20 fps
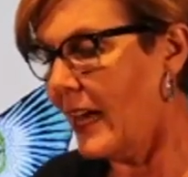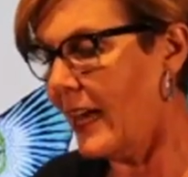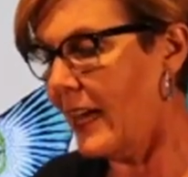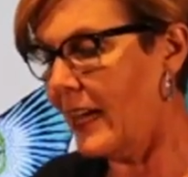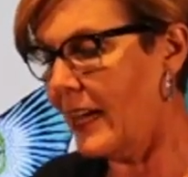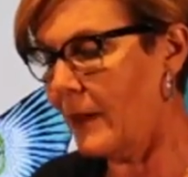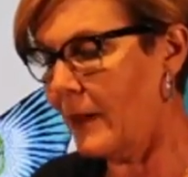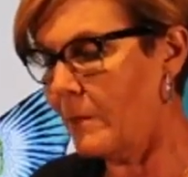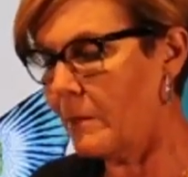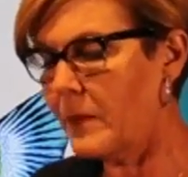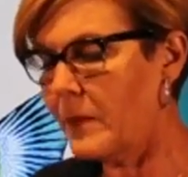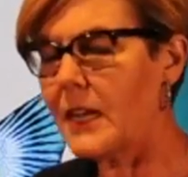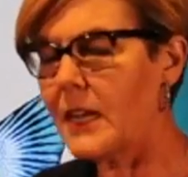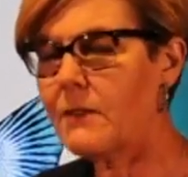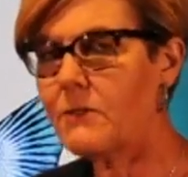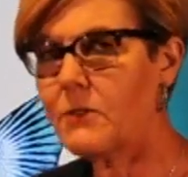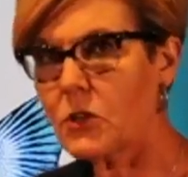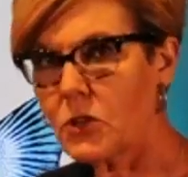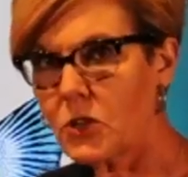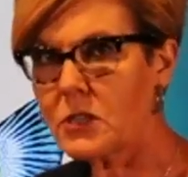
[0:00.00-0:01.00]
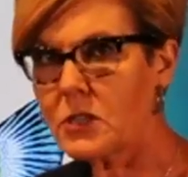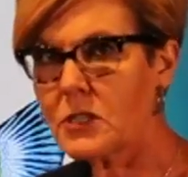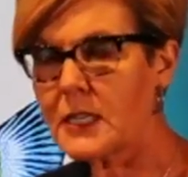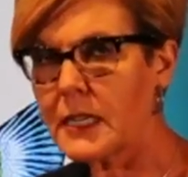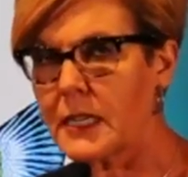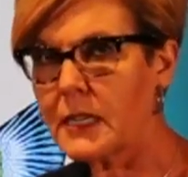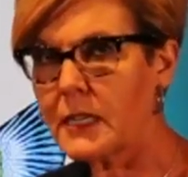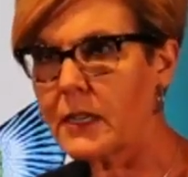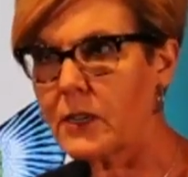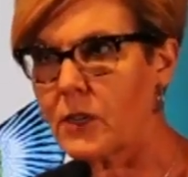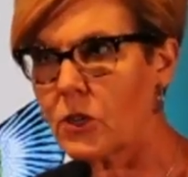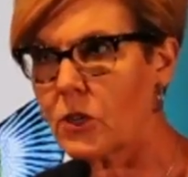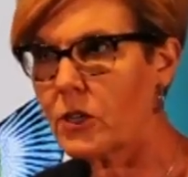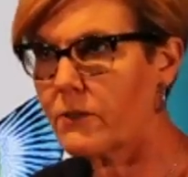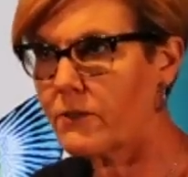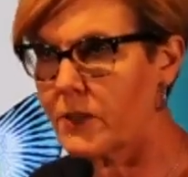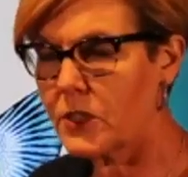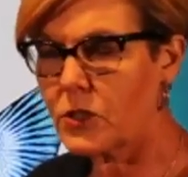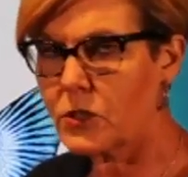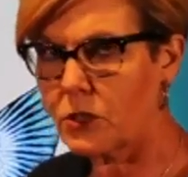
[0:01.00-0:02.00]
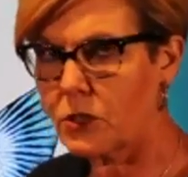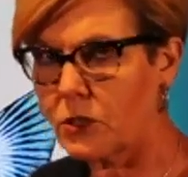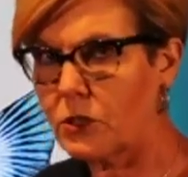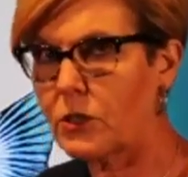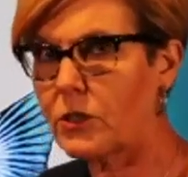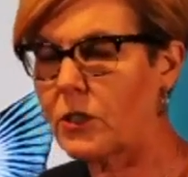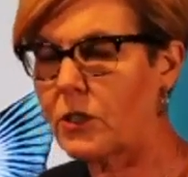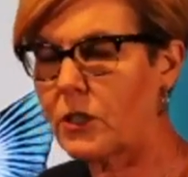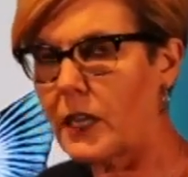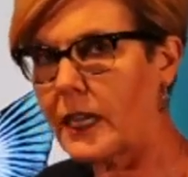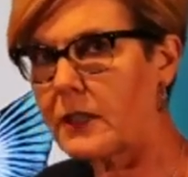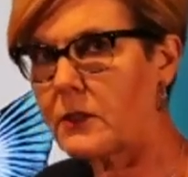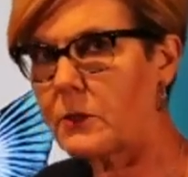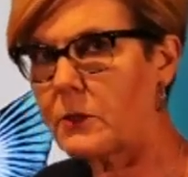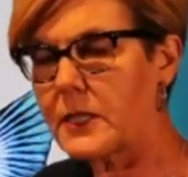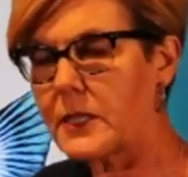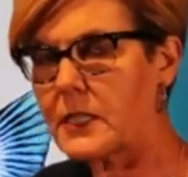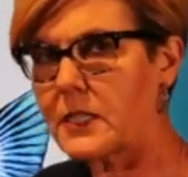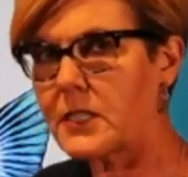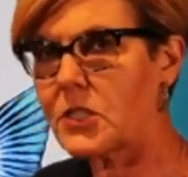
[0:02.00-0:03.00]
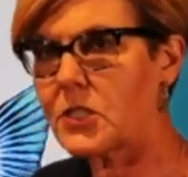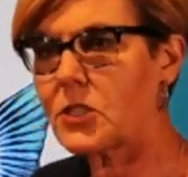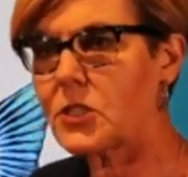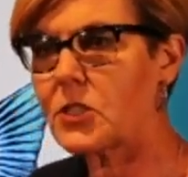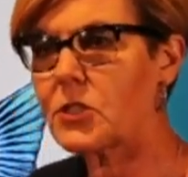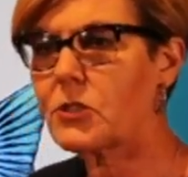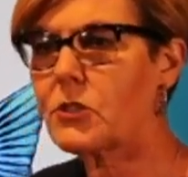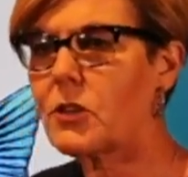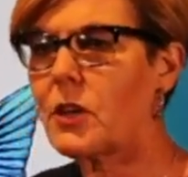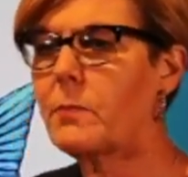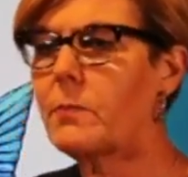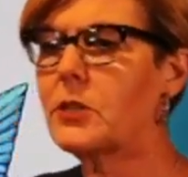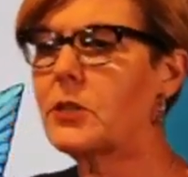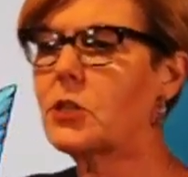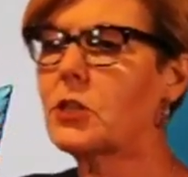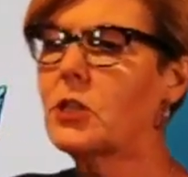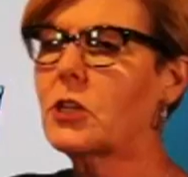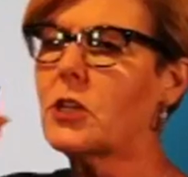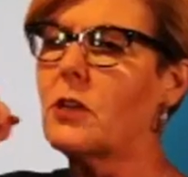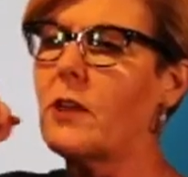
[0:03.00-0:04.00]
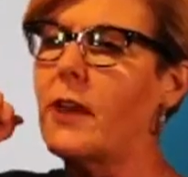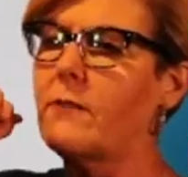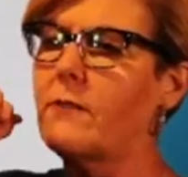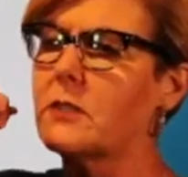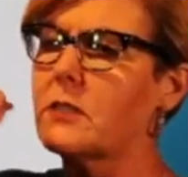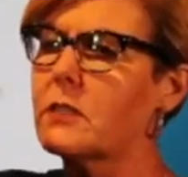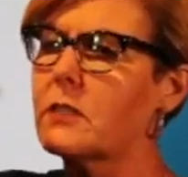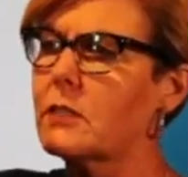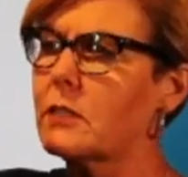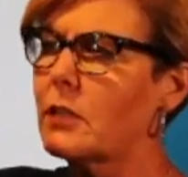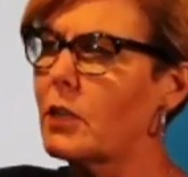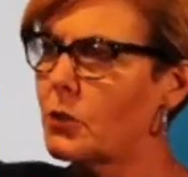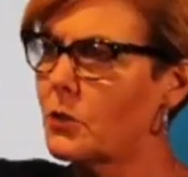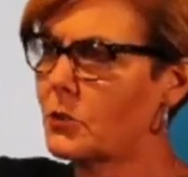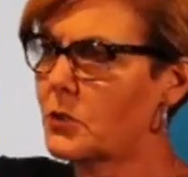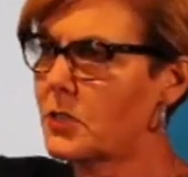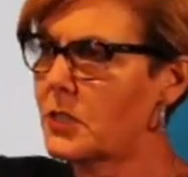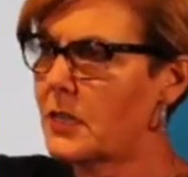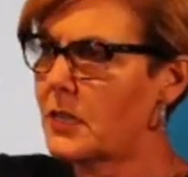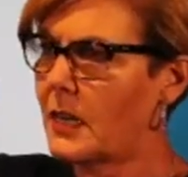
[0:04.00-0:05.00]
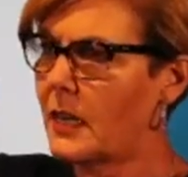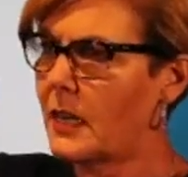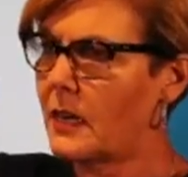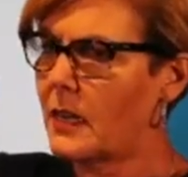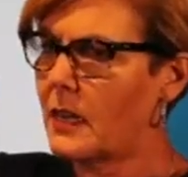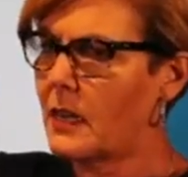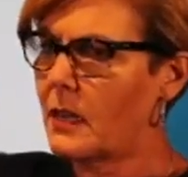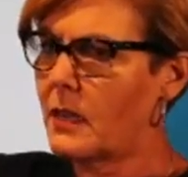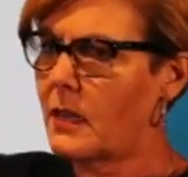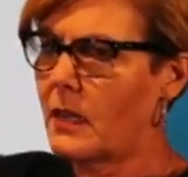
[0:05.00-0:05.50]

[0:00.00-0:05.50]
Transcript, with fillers: Um, if you're using an artificial lure like the ones I just described, be sure you have a slow, steady,